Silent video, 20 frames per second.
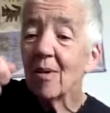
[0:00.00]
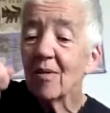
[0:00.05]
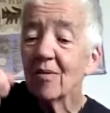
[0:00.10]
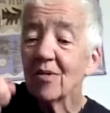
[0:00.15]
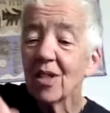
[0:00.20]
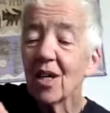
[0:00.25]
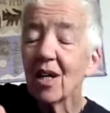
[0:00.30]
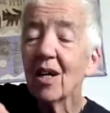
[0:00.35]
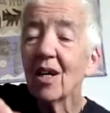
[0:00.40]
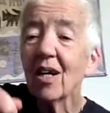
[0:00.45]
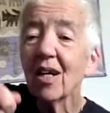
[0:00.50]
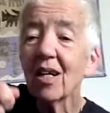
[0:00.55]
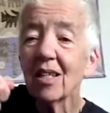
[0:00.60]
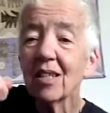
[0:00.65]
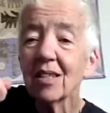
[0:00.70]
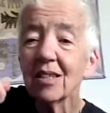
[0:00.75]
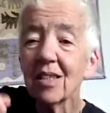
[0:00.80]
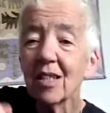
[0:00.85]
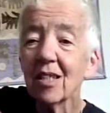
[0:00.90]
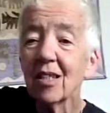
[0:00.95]
of
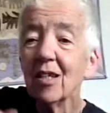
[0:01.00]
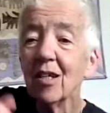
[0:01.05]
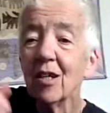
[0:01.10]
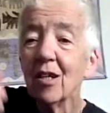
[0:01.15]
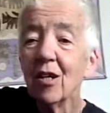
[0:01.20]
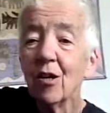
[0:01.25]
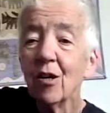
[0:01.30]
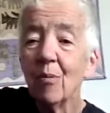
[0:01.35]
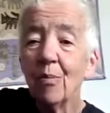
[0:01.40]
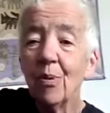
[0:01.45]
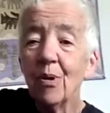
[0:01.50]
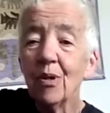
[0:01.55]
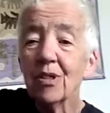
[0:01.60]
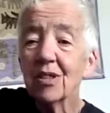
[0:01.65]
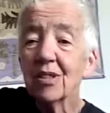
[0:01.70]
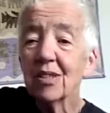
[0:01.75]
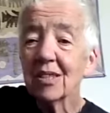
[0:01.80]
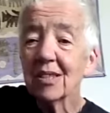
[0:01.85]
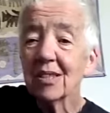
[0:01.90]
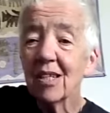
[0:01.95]
tartar Put
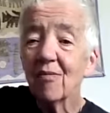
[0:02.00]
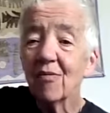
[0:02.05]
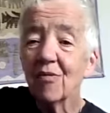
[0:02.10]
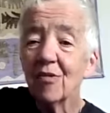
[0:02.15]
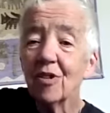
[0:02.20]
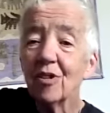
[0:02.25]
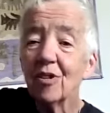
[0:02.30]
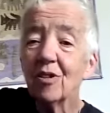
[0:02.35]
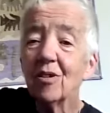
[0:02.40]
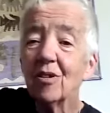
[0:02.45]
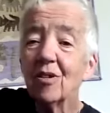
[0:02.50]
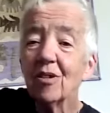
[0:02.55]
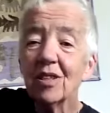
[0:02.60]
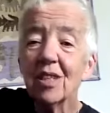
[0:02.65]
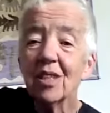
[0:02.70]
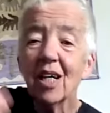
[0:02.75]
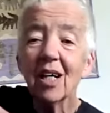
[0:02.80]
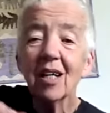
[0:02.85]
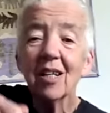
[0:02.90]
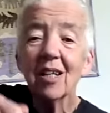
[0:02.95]
in food
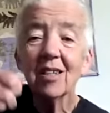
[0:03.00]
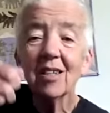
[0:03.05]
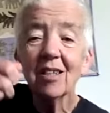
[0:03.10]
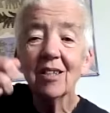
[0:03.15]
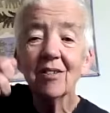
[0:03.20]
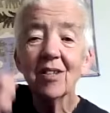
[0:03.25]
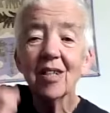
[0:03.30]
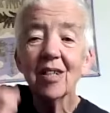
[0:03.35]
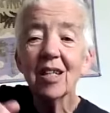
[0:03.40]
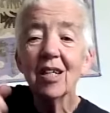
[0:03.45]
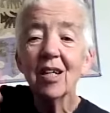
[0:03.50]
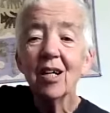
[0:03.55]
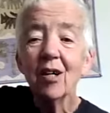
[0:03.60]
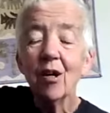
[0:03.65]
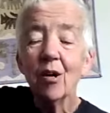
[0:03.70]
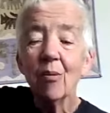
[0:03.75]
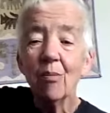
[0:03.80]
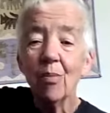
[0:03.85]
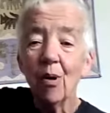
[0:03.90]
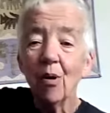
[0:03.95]
colouring,
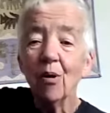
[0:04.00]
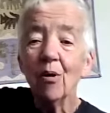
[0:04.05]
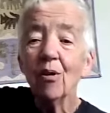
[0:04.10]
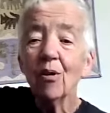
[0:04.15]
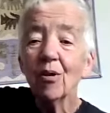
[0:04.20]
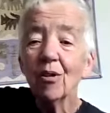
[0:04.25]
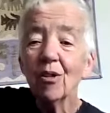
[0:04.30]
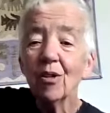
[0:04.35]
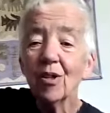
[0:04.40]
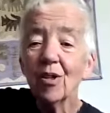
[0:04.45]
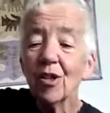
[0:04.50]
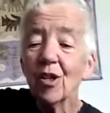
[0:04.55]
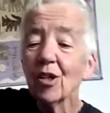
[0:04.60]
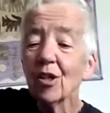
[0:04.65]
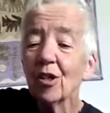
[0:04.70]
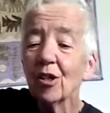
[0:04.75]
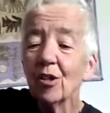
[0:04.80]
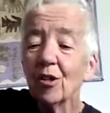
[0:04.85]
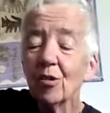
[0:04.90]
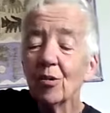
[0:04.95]
pour
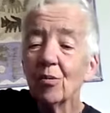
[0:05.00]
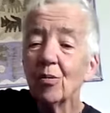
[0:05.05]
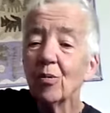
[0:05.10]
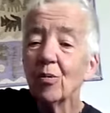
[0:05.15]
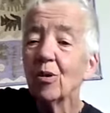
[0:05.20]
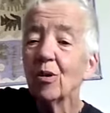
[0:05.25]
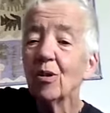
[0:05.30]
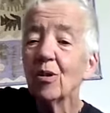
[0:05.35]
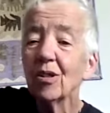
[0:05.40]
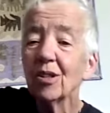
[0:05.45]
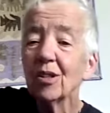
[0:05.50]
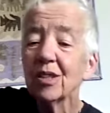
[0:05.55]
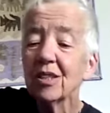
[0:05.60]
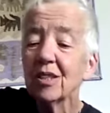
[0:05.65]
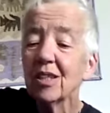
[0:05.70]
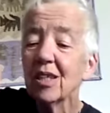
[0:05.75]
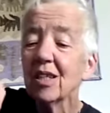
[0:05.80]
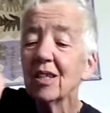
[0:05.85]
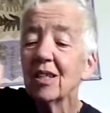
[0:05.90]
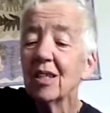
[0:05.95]
the
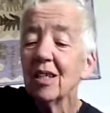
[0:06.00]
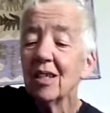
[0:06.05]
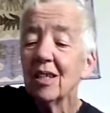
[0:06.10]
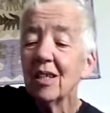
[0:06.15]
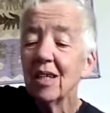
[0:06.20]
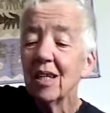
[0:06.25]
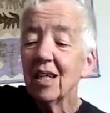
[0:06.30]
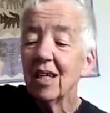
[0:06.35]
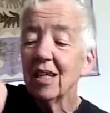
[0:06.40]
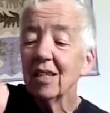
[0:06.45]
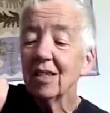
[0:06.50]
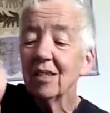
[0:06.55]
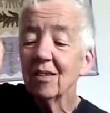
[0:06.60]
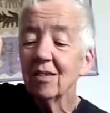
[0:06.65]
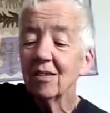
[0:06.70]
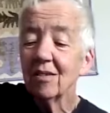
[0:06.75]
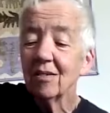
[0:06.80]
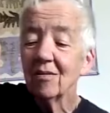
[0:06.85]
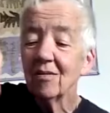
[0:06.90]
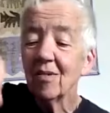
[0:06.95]
water
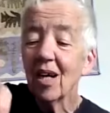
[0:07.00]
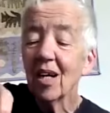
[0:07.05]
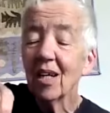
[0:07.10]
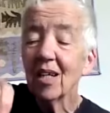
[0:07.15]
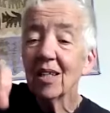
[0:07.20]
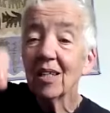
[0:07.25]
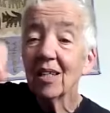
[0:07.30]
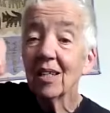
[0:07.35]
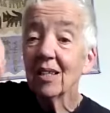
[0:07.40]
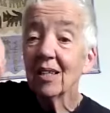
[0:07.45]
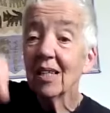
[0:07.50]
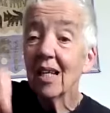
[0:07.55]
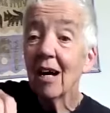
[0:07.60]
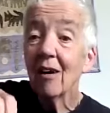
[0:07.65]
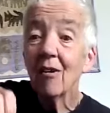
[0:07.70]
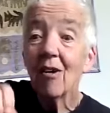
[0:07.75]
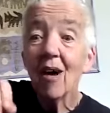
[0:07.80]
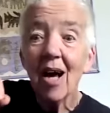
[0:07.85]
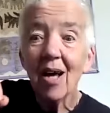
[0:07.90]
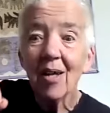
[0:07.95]
in right
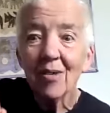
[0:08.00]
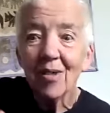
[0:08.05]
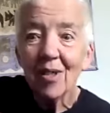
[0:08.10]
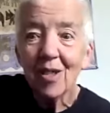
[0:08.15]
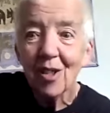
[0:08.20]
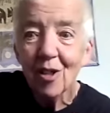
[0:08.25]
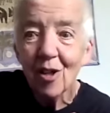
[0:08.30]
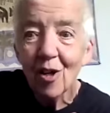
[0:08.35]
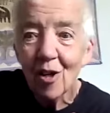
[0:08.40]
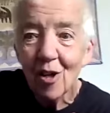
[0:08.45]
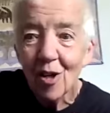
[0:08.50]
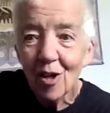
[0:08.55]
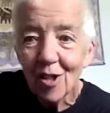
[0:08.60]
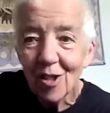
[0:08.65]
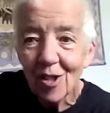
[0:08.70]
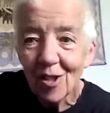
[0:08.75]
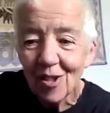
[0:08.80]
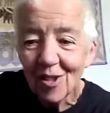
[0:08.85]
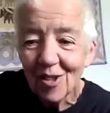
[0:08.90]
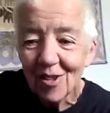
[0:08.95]
now and the
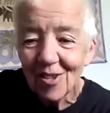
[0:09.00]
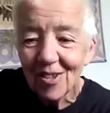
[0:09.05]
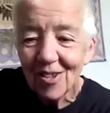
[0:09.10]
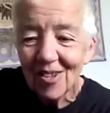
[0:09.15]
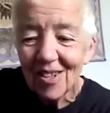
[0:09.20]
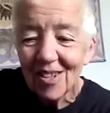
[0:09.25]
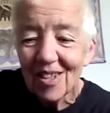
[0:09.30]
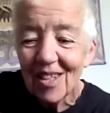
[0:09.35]
oil.